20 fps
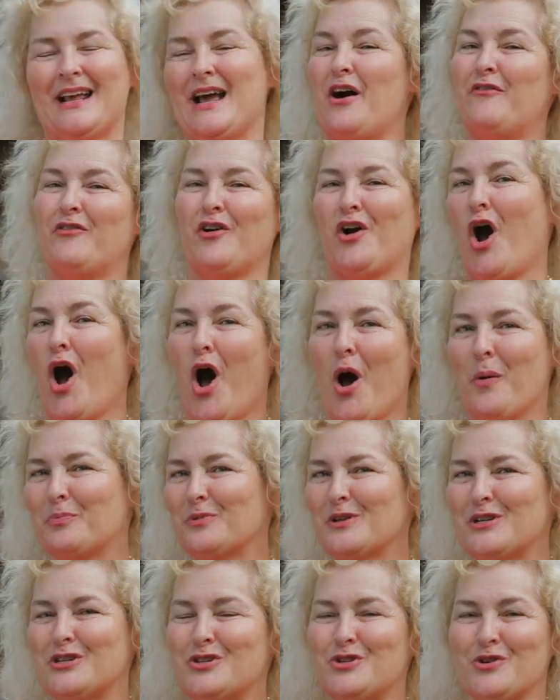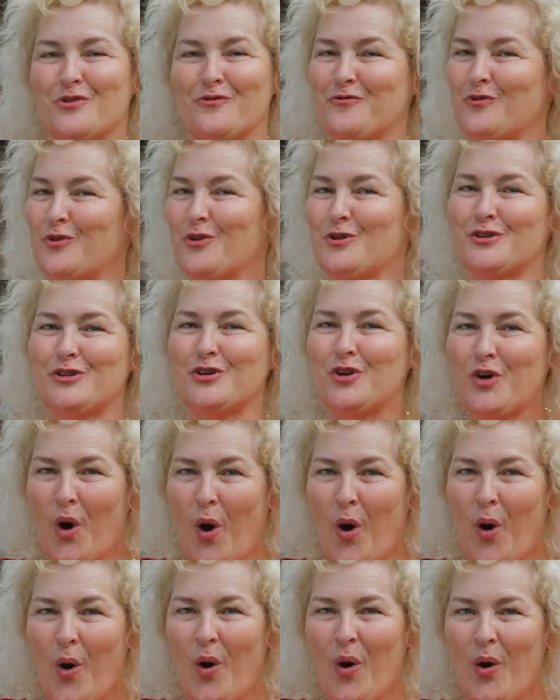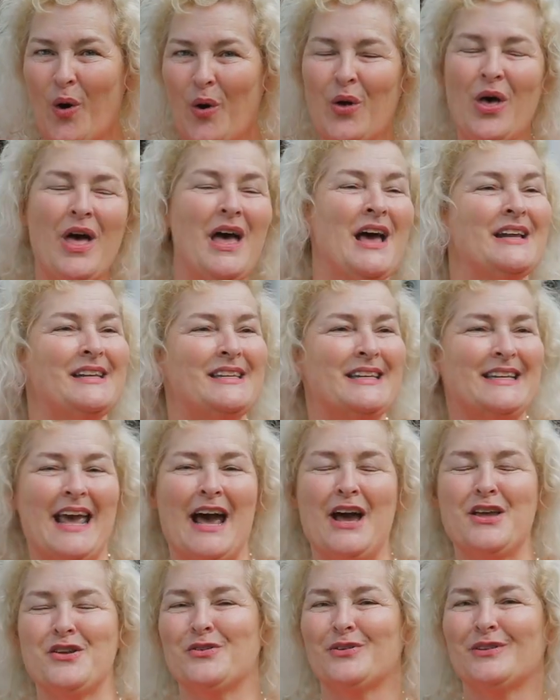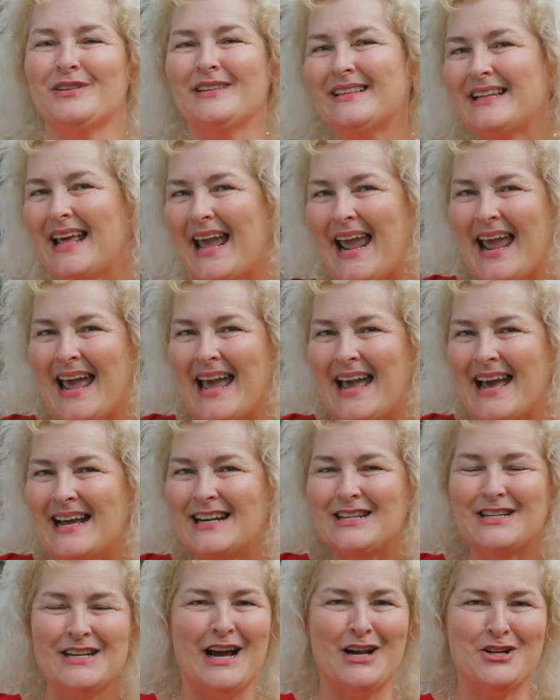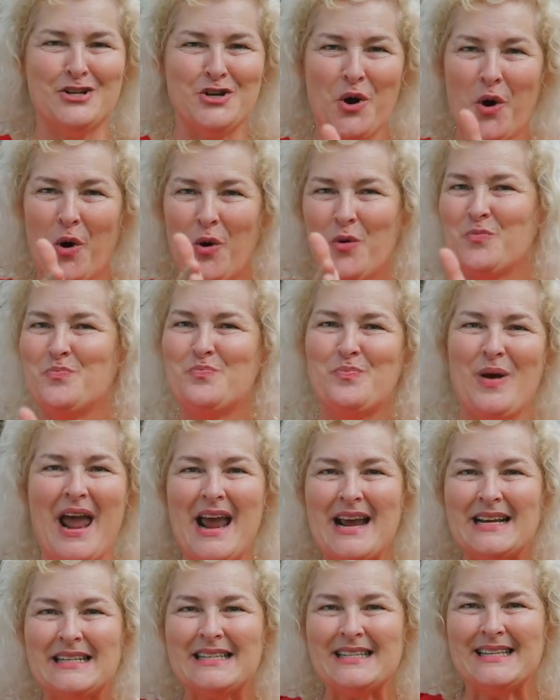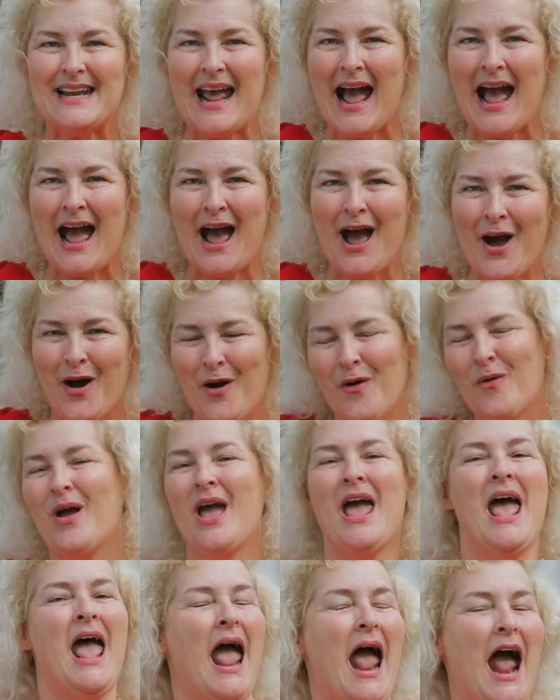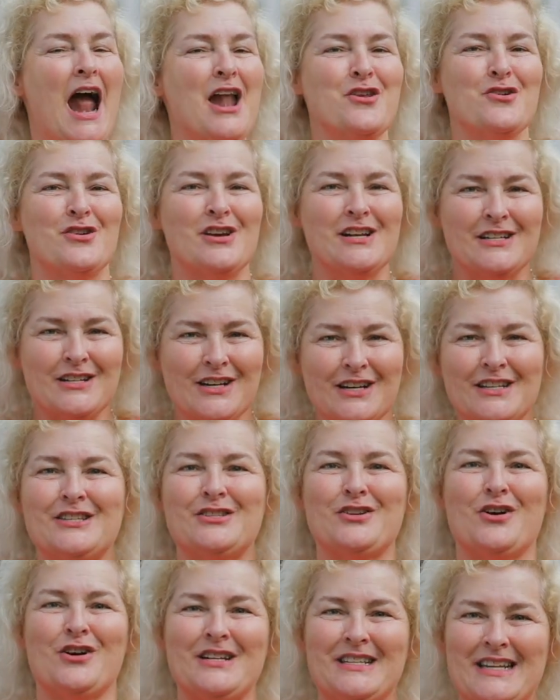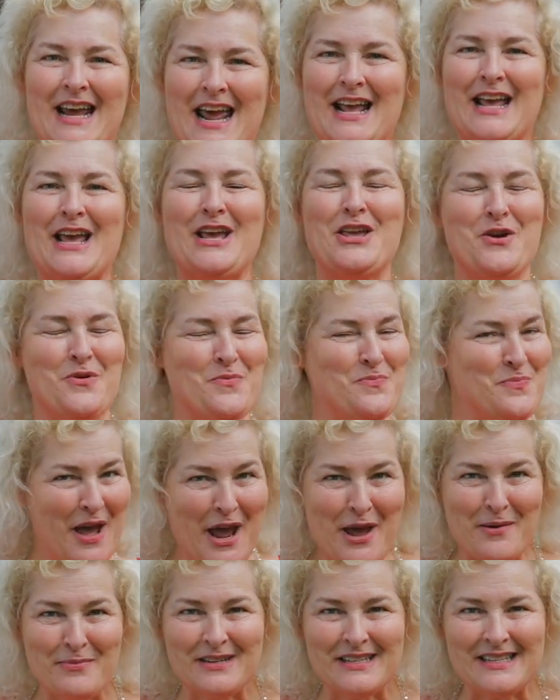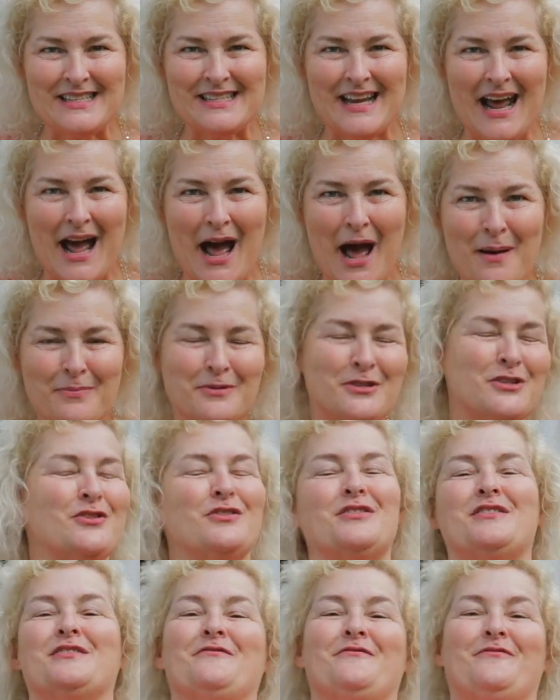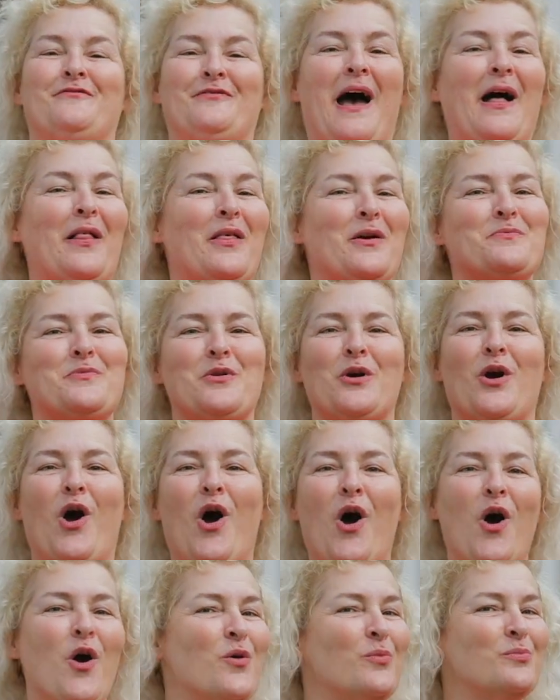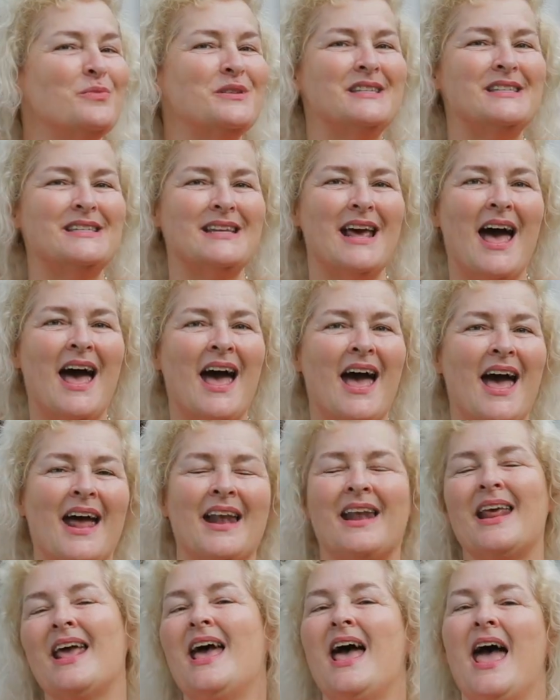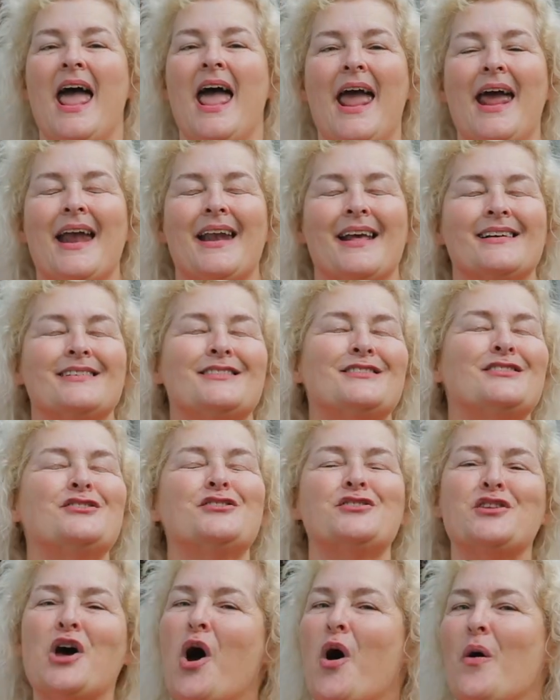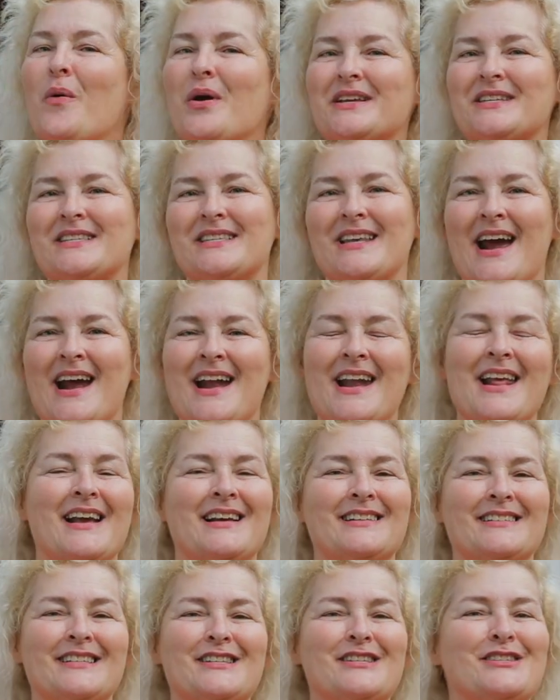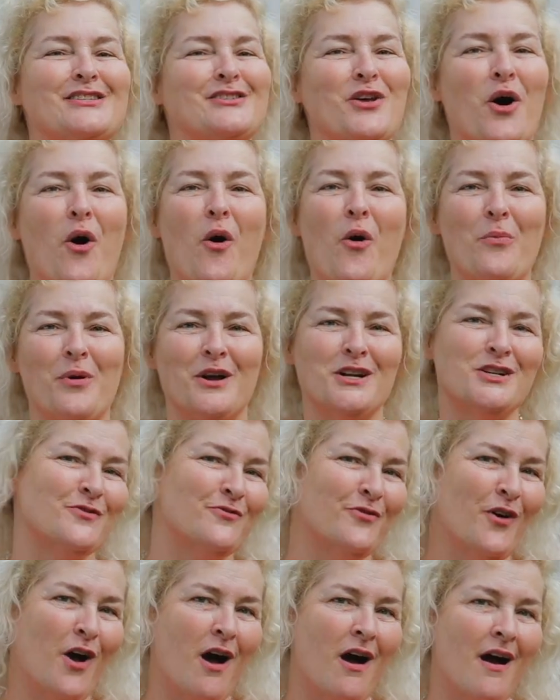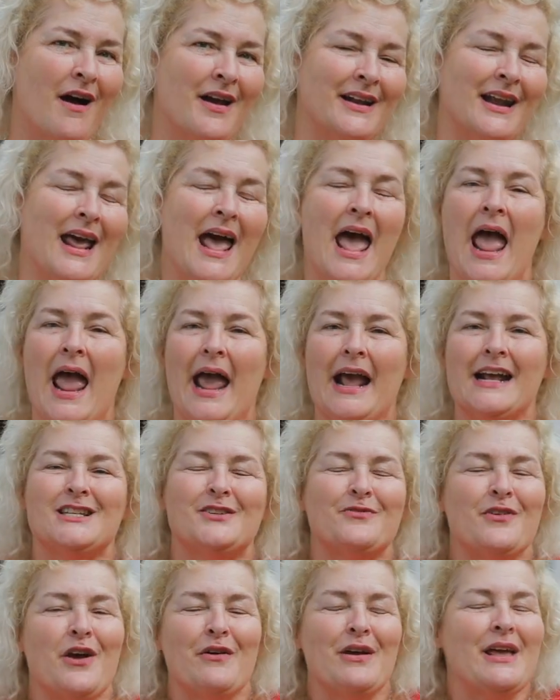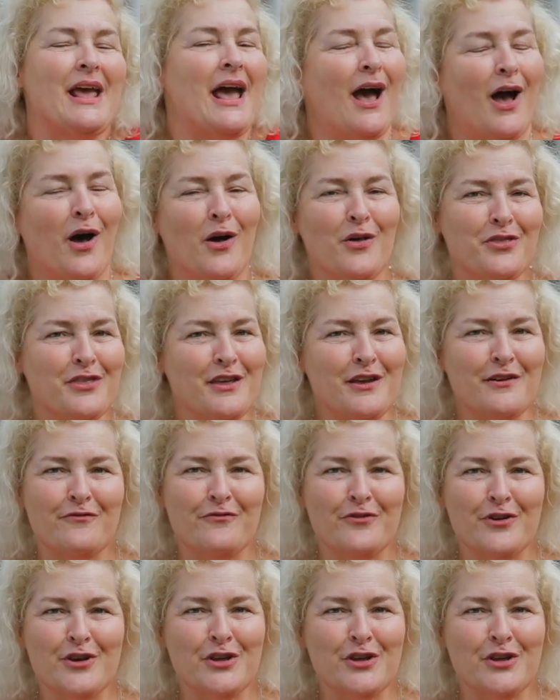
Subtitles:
have accomplished your first goal to get your land, you got your home base now, and you can just start taking your baby steps to develop your homestead. It is so exciting and so much fun. It's very healthy for